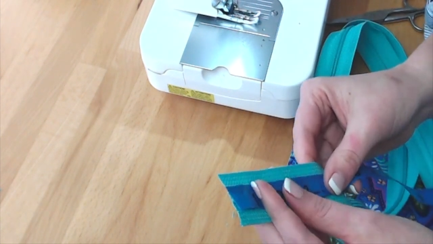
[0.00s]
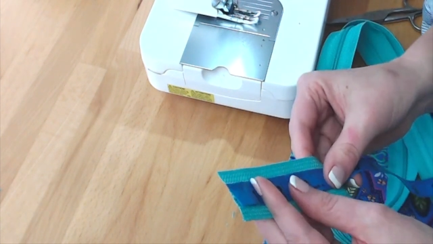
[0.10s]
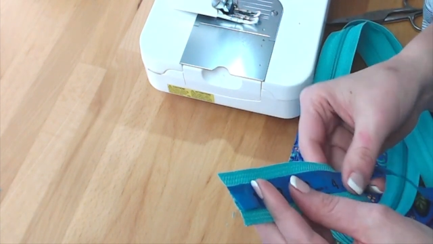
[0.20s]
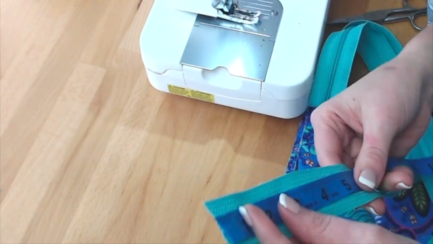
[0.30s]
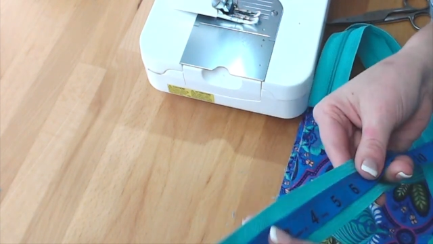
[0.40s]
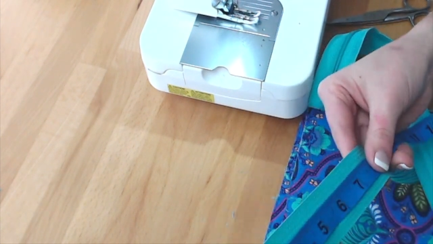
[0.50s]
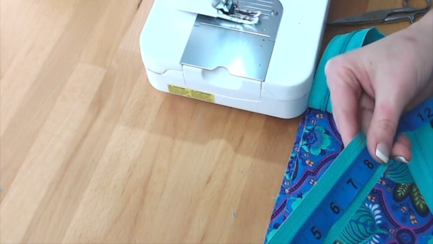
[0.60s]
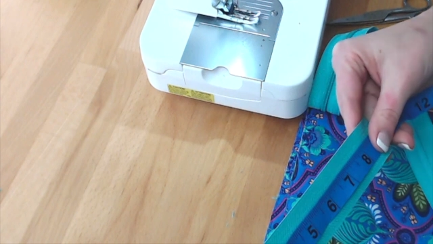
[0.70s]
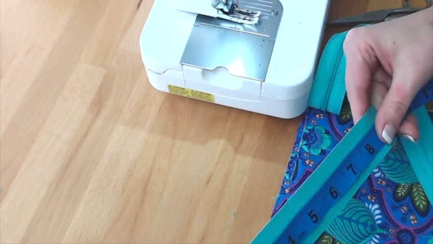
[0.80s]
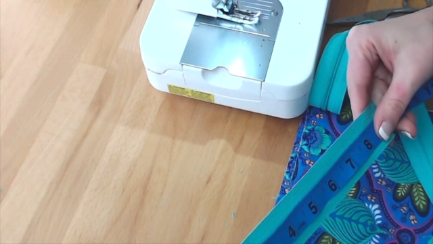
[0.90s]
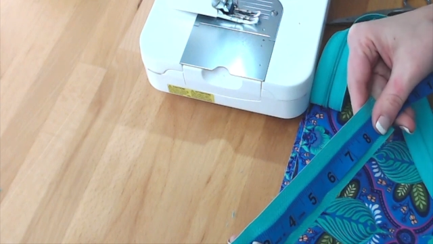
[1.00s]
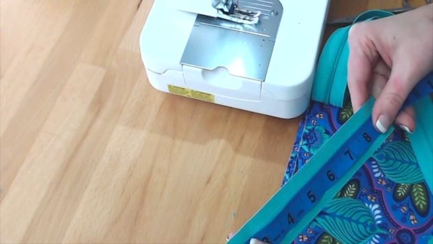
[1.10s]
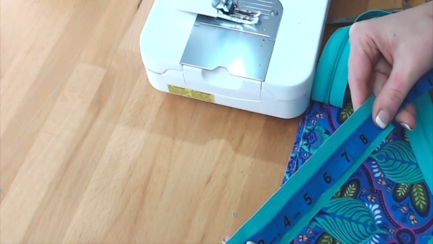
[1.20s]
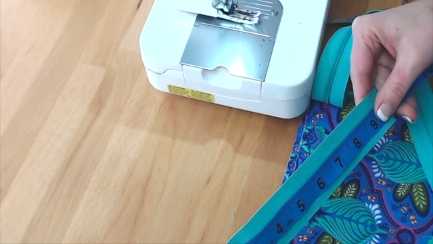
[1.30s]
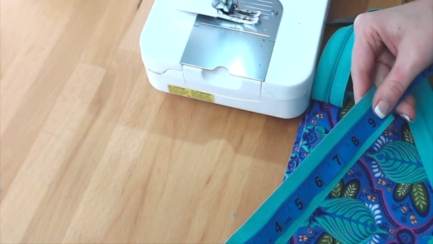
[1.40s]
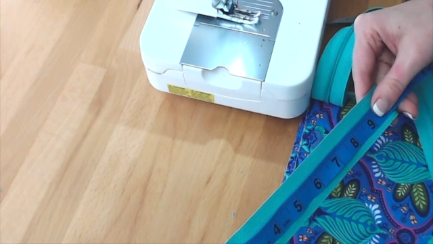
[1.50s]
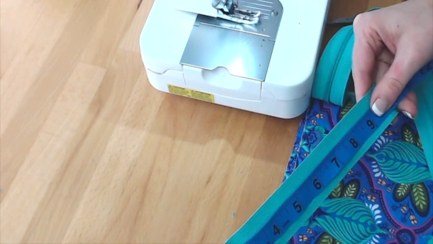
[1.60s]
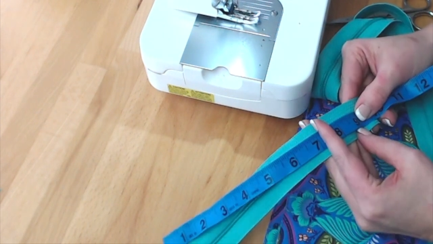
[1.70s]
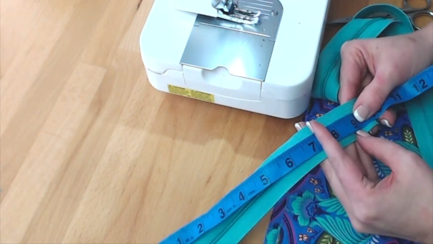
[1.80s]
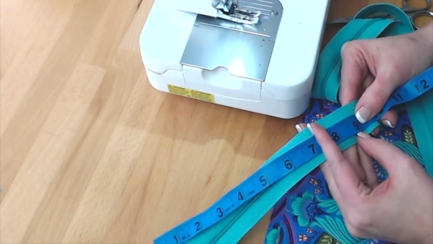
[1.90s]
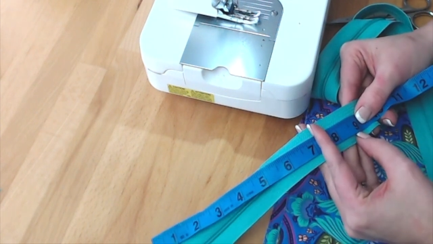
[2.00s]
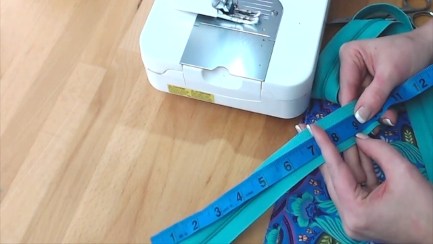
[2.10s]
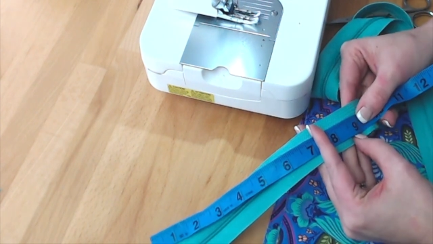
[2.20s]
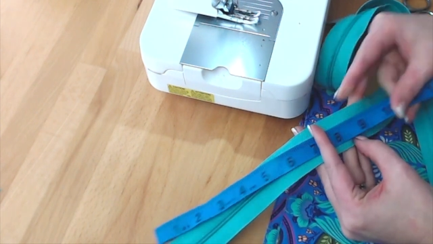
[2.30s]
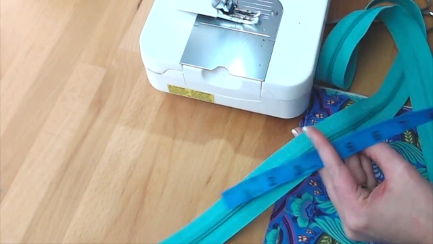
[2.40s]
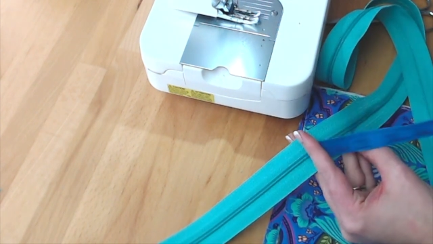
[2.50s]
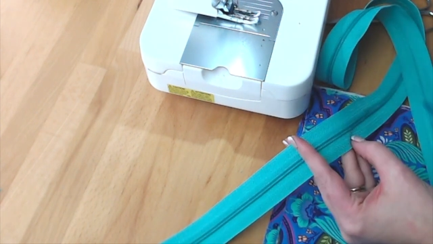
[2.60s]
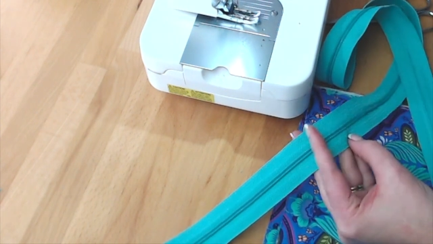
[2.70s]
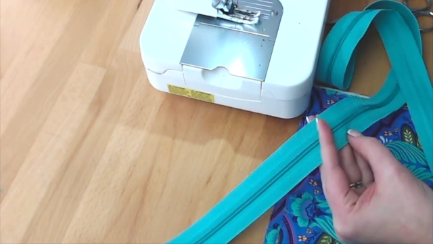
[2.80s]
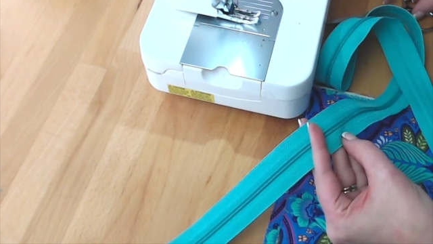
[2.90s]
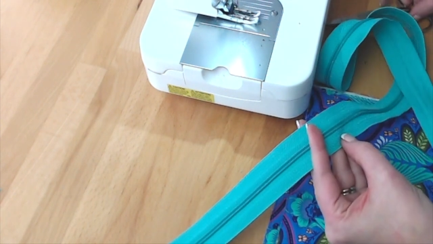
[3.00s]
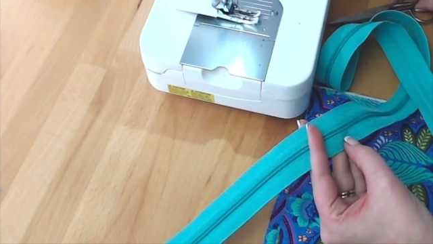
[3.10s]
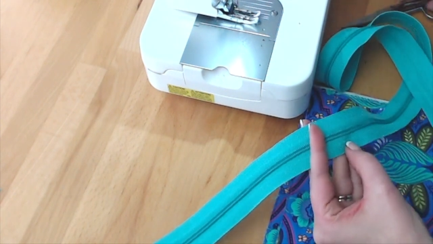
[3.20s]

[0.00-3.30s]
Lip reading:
(no speaker visible)